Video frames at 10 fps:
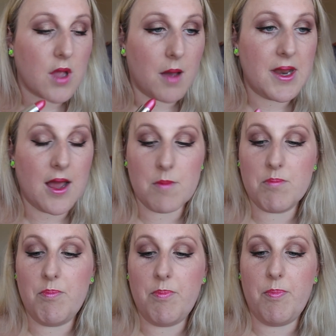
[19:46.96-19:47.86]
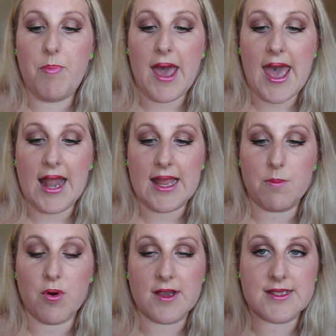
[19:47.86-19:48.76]
I mean, I'm barely
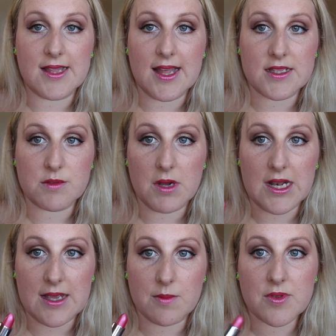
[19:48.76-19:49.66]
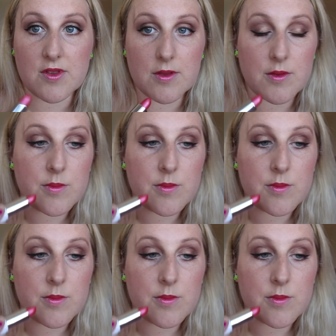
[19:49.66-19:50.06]
pressing that to my lips.